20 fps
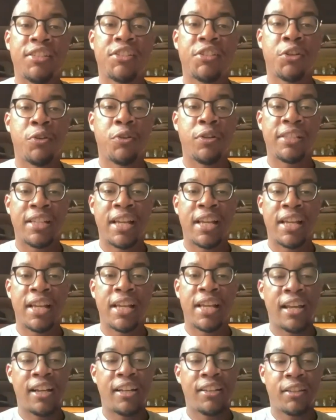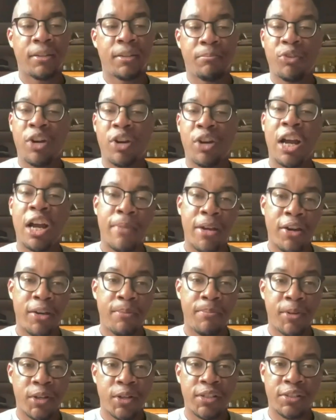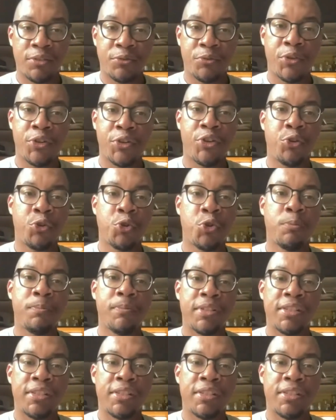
So it's not like the primary person for your group